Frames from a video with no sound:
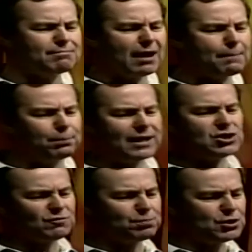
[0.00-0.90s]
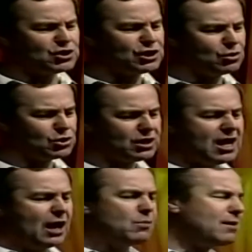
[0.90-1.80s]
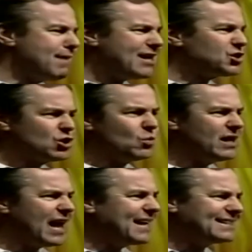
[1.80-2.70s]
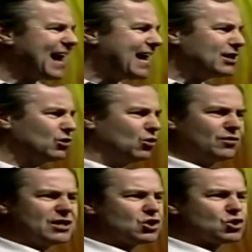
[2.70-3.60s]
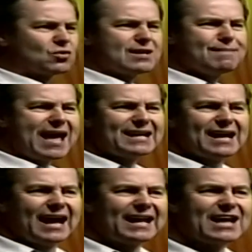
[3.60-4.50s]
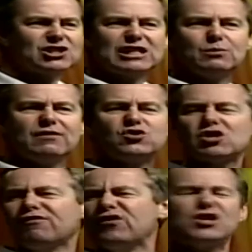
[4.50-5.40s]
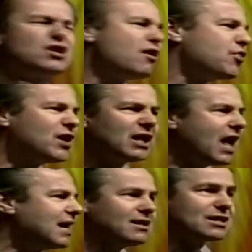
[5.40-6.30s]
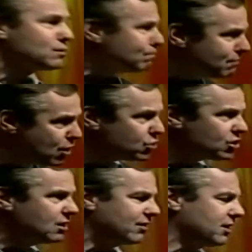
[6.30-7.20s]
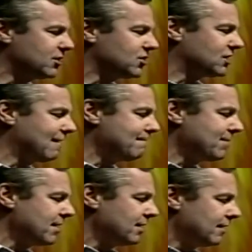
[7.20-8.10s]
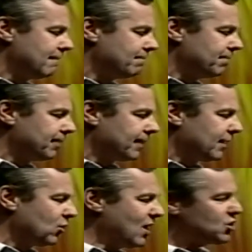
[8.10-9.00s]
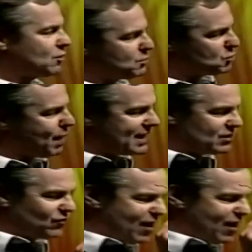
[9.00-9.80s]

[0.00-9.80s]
my place of persecution, and we imagine that we're like Daniel or these three men, and actually we've suffered nothing like this, most of us. Question of perspective is very